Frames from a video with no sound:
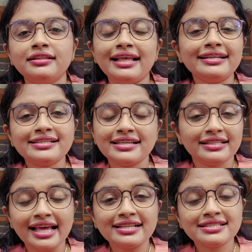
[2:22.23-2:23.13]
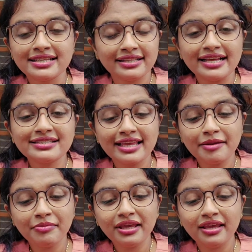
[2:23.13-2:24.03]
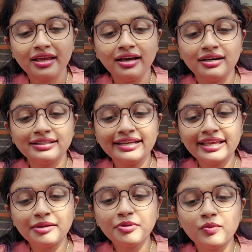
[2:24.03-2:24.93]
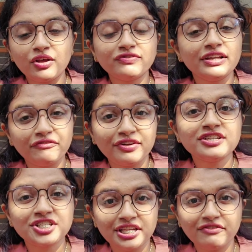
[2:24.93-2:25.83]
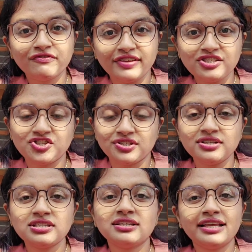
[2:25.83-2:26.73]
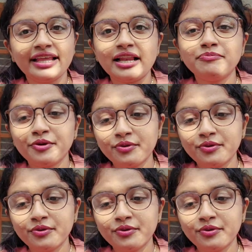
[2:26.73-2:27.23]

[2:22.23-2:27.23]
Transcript: That can be one of the differentiating features that help